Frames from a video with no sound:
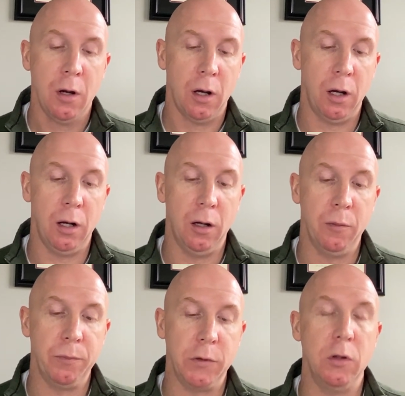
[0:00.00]

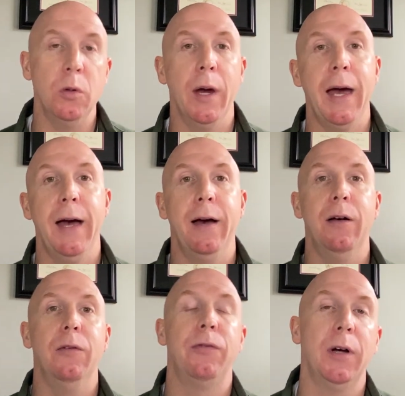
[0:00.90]
You
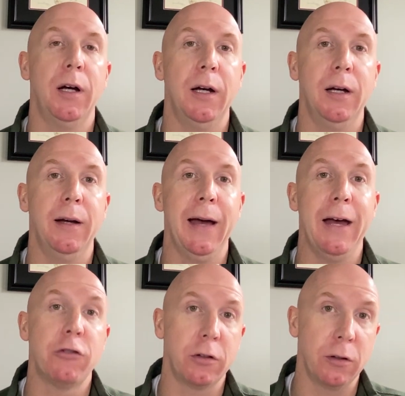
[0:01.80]
have
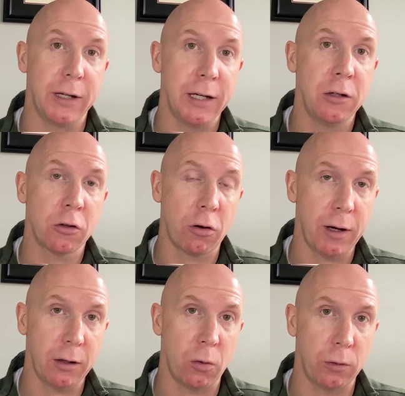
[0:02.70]
you're getting your
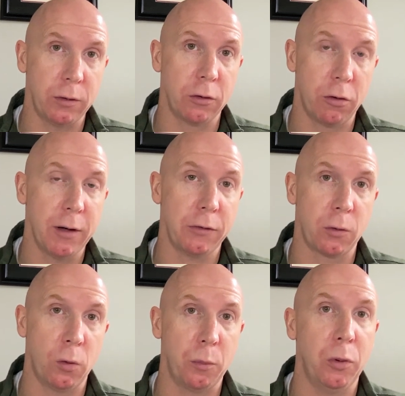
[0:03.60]
credit
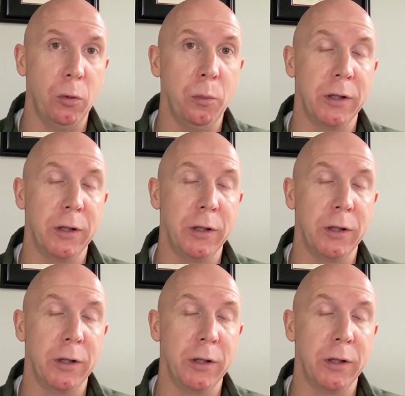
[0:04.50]
score pulled,